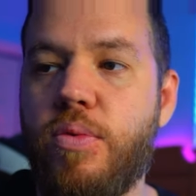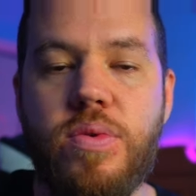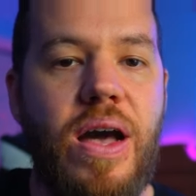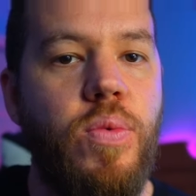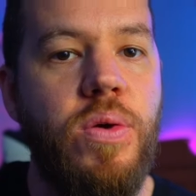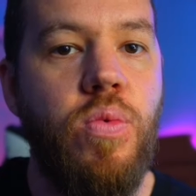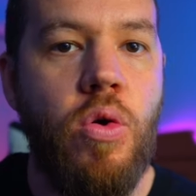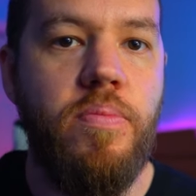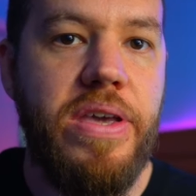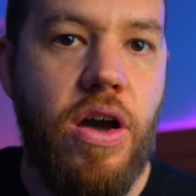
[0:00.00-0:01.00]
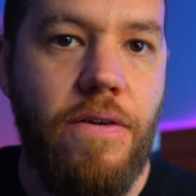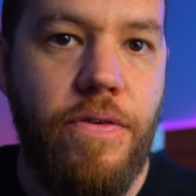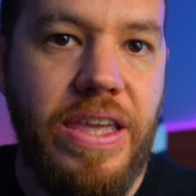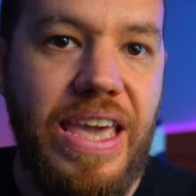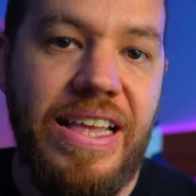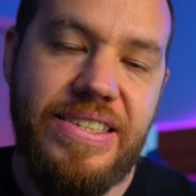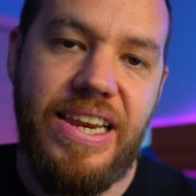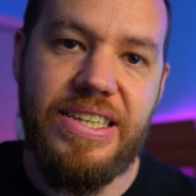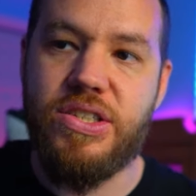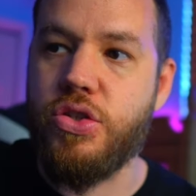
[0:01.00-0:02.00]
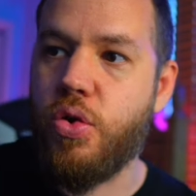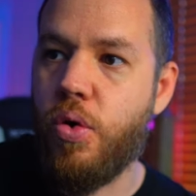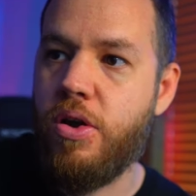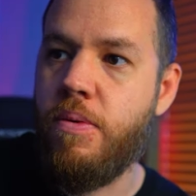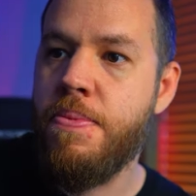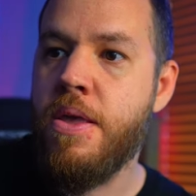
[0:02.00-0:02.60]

that we won't be covering in today's tutorial,